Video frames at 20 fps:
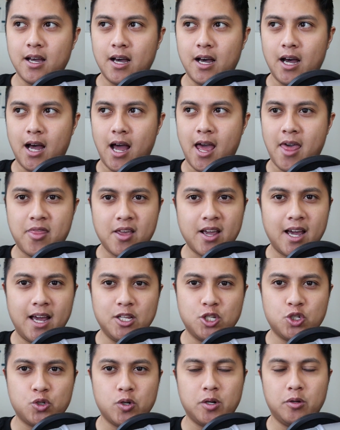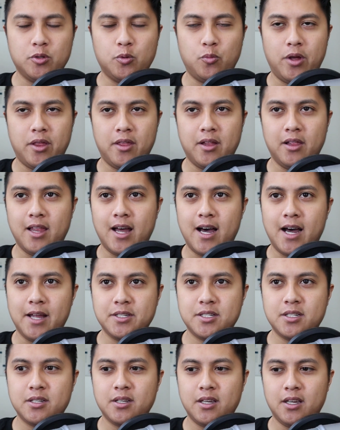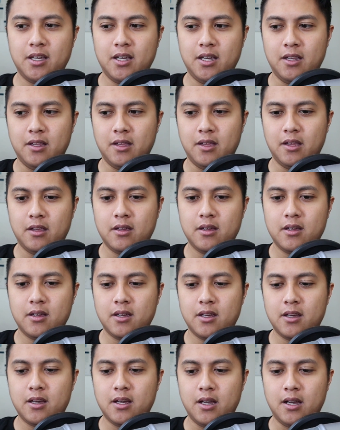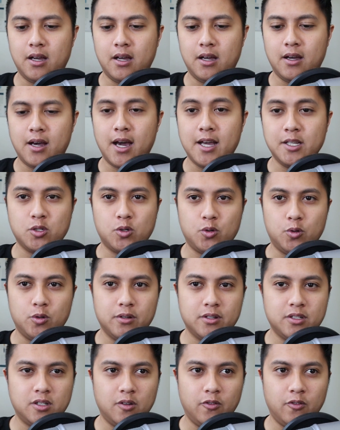I think I had struggled with a lot in high school.